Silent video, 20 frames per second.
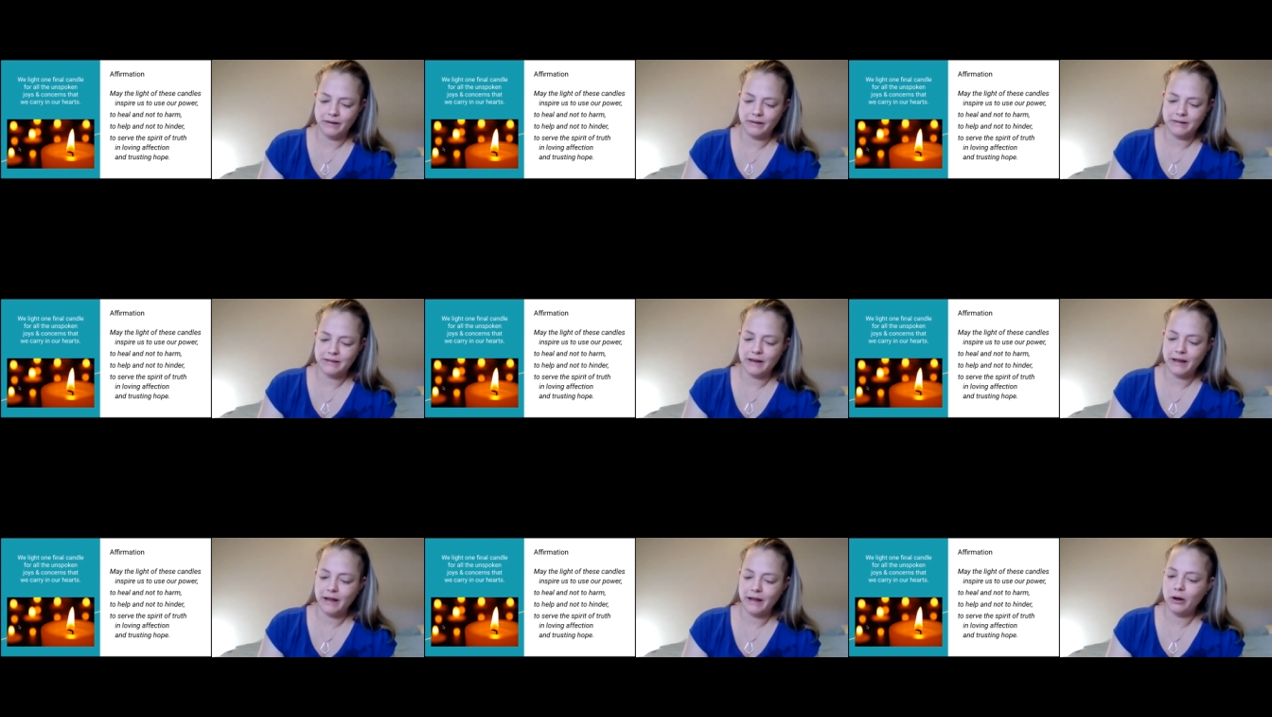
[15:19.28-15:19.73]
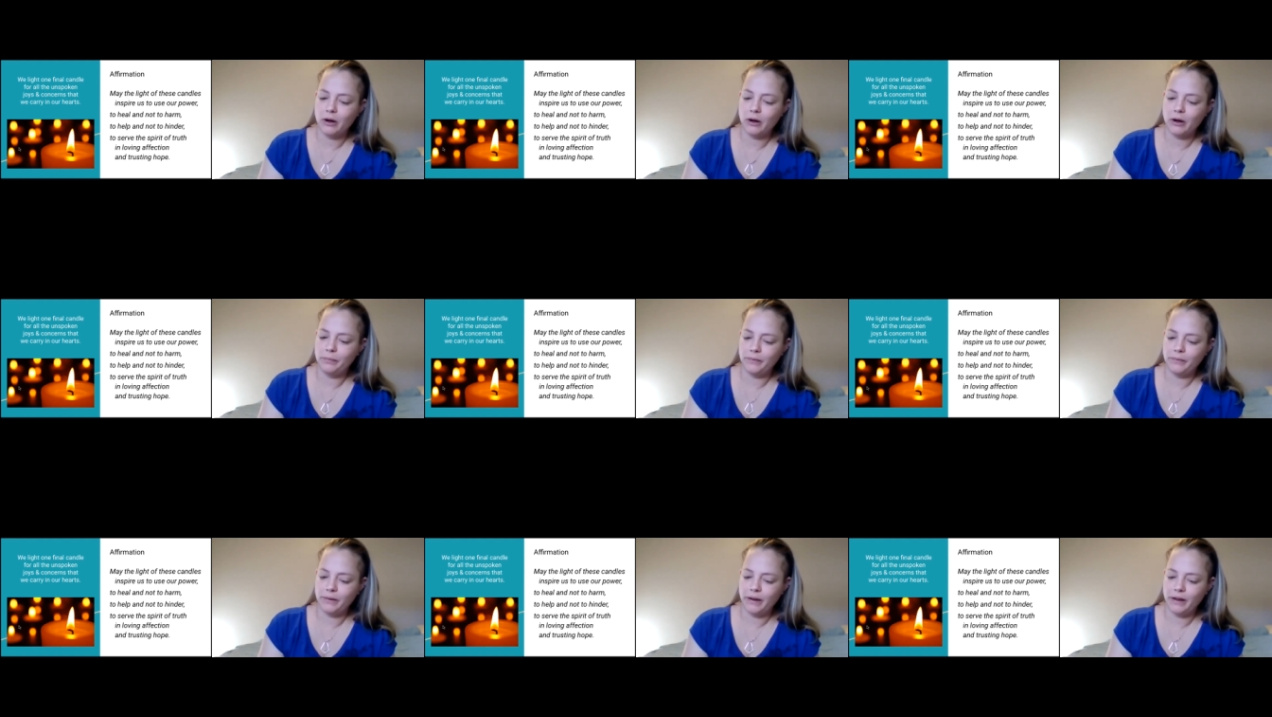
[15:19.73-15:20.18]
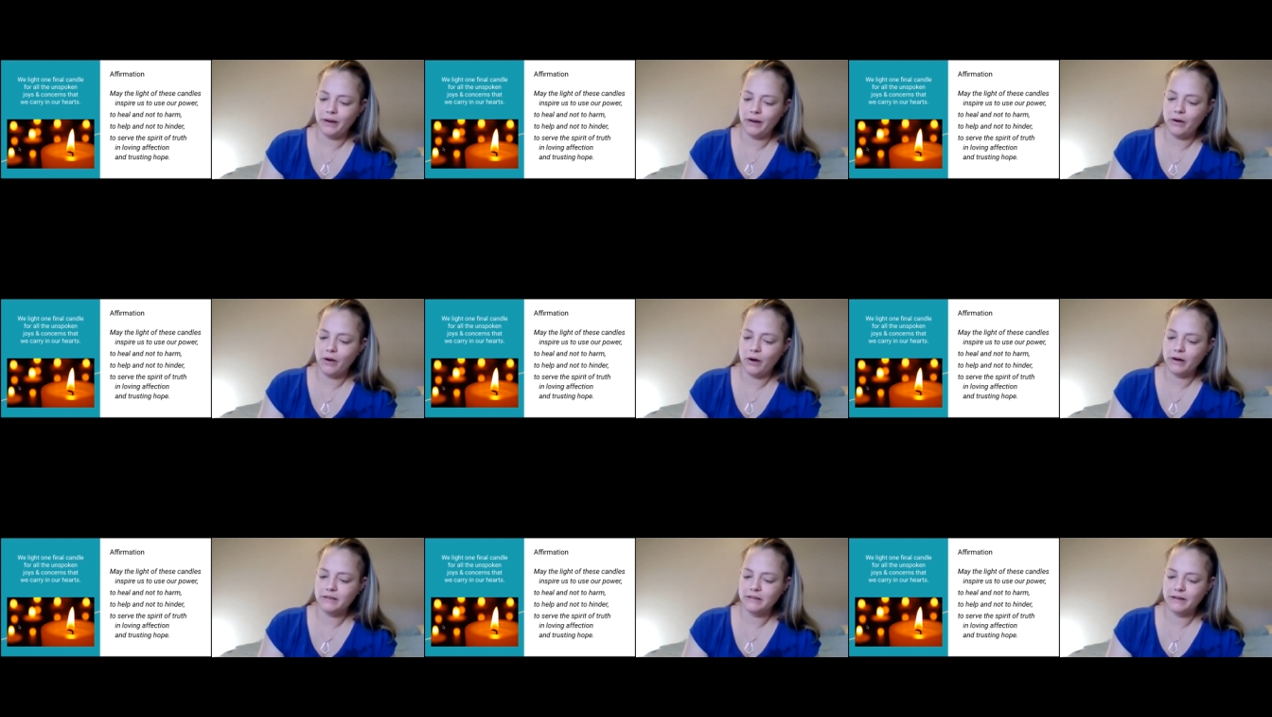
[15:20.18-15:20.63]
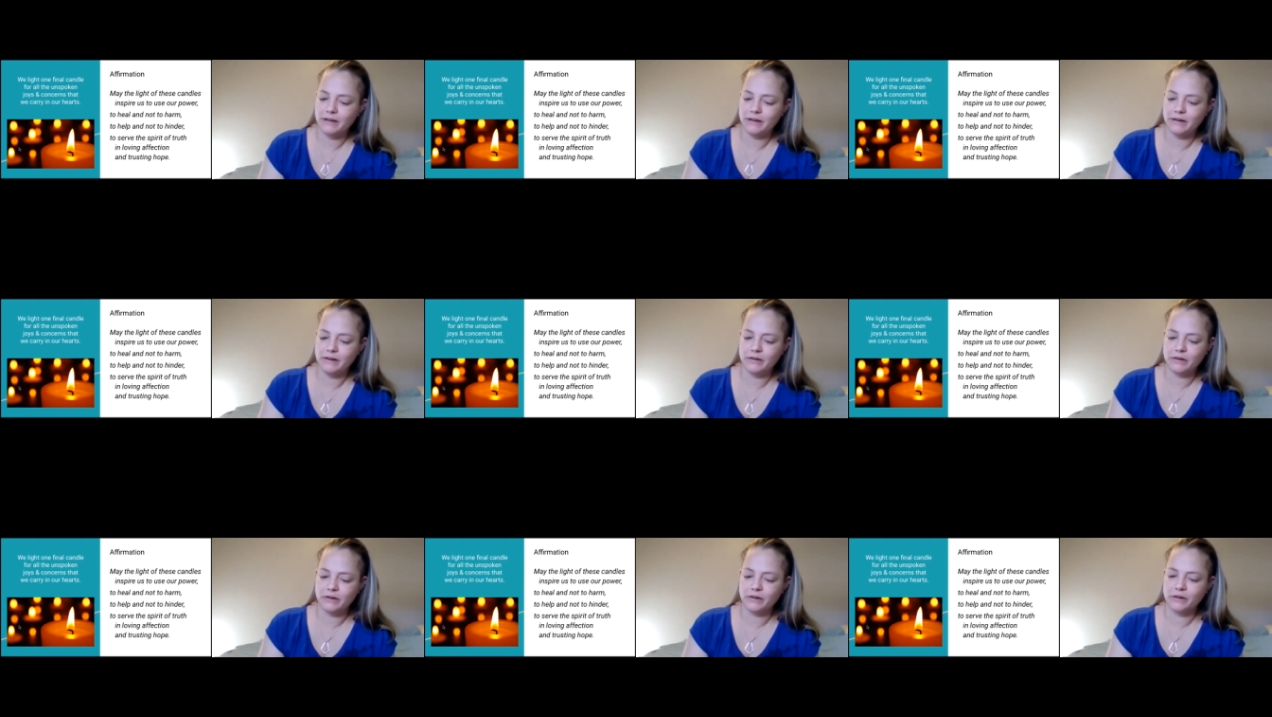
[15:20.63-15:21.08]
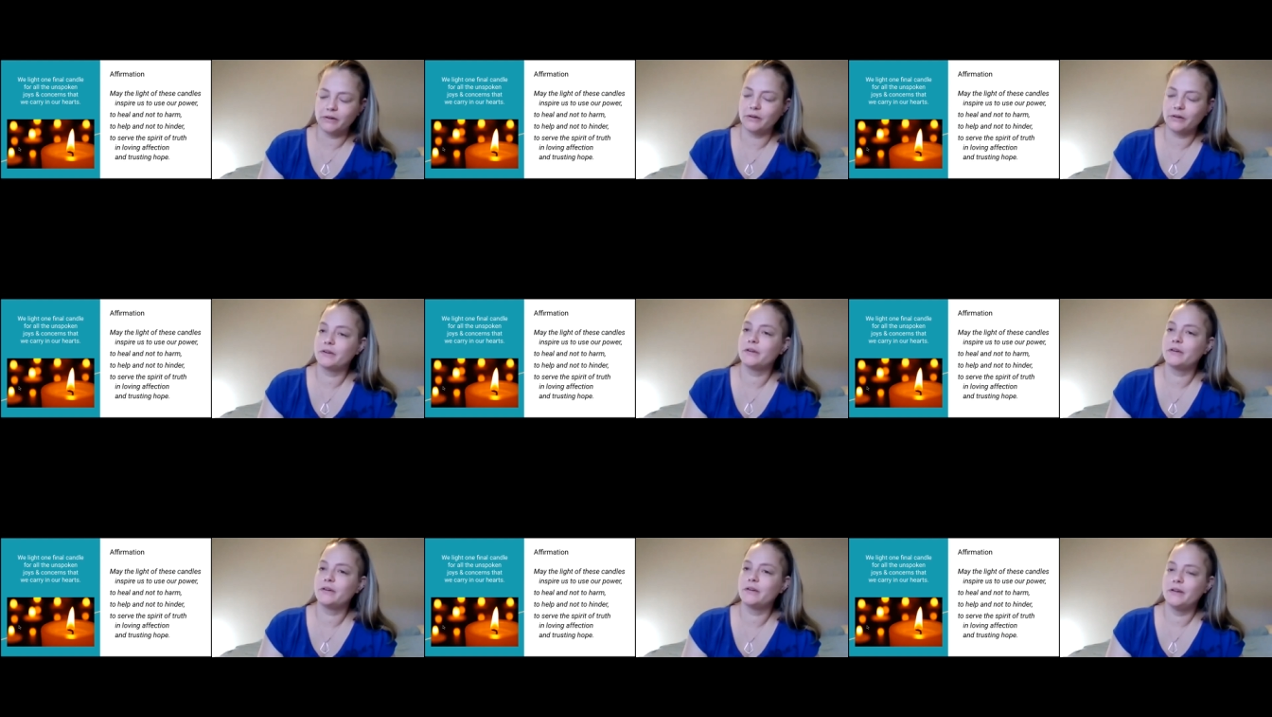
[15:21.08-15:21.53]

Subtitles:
to help and not to hinder,